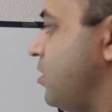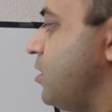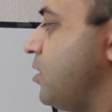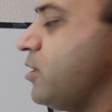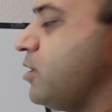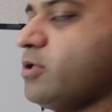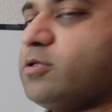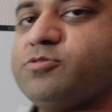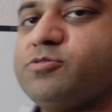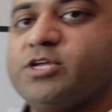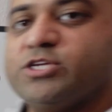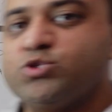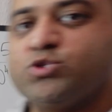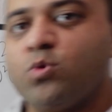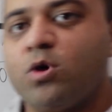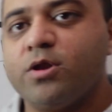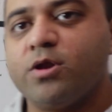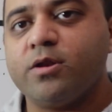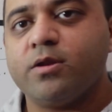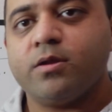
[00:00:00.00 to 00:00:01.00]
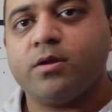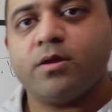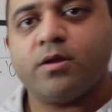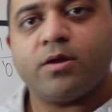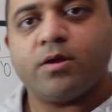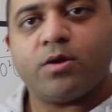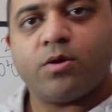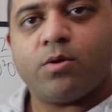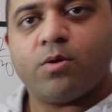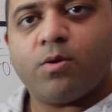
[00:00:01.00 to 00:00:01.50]
This one
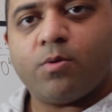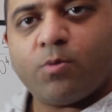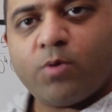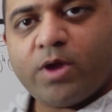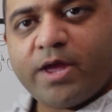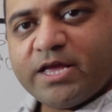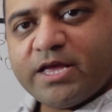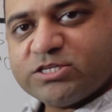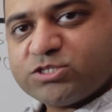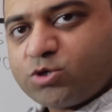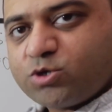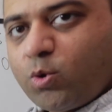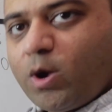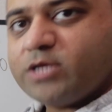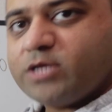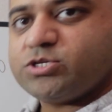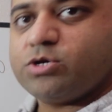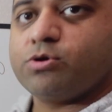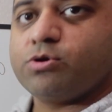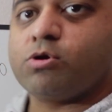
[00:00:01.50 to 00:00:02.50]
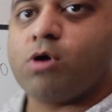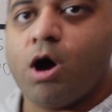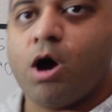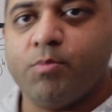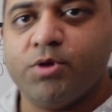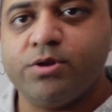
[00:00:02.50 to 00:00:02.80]
is quite uncommon,